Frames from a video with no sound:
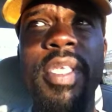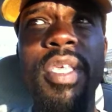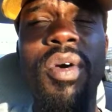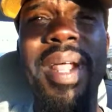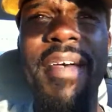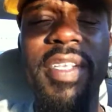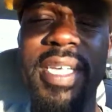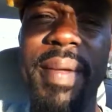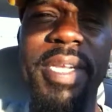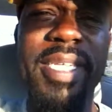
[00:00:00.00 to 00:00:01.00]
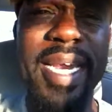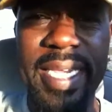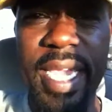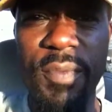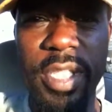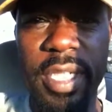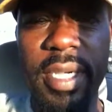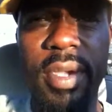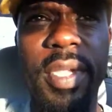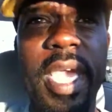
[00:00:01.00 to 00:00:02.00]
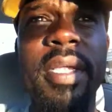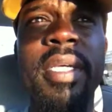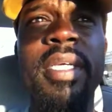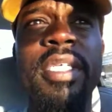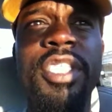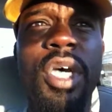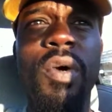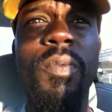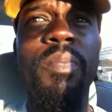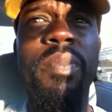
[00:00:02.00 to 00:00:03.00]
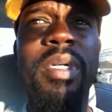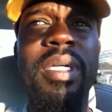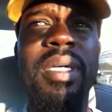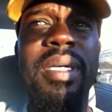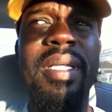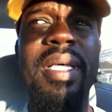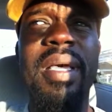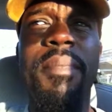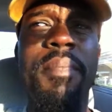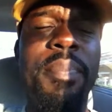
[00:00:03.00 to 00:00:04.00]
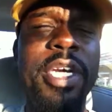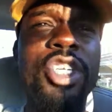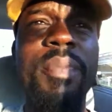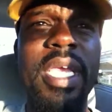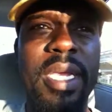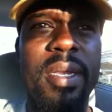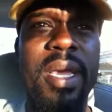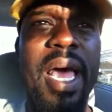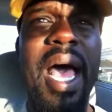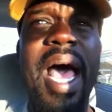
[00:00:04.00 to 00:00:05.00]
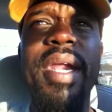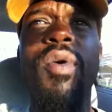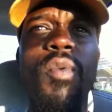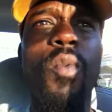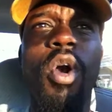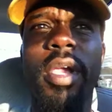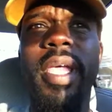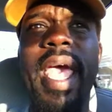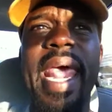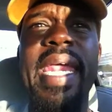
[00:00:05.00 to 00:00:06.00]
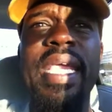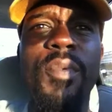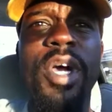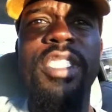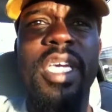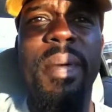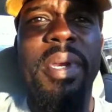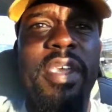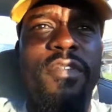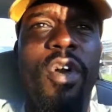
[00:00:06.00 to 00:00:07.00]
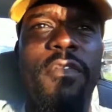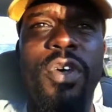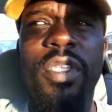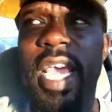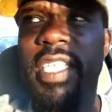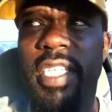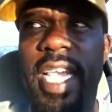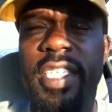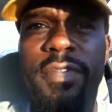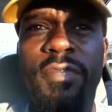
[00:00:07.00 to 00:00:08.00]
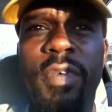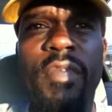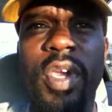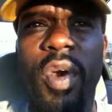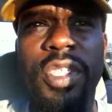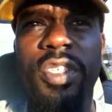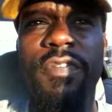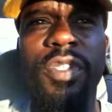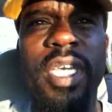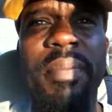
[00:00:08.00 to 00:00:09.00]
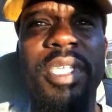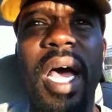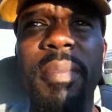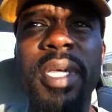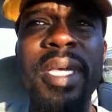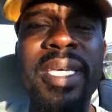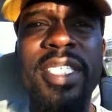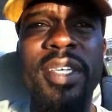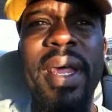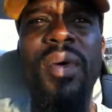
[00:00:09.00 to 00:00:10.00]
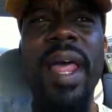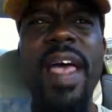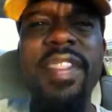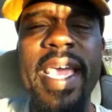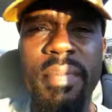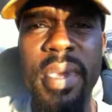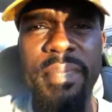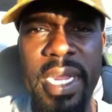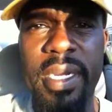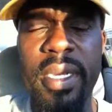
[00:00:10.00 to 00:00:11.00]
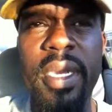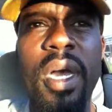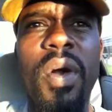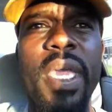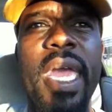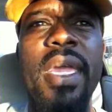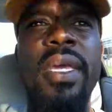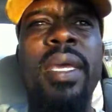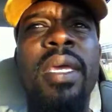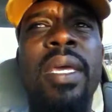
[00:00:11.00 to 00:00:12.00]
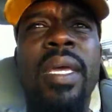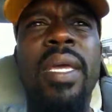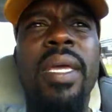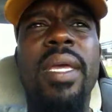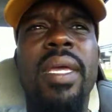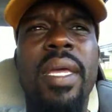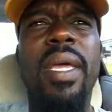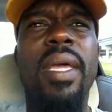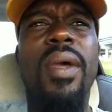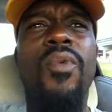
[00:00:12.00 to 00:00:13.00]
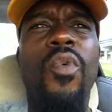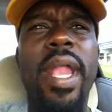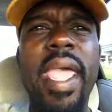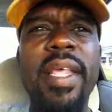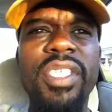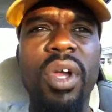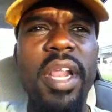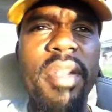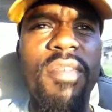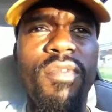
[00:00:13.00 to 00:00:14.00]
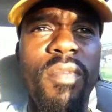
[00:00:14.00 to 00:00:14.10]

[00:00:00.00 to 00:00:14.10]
you don't have the time to dedicate with it, okay? So picture me. I don't work at anyone's company for a full, as, as in regards to a full-time job. So I don't have that commitment, okay? When I started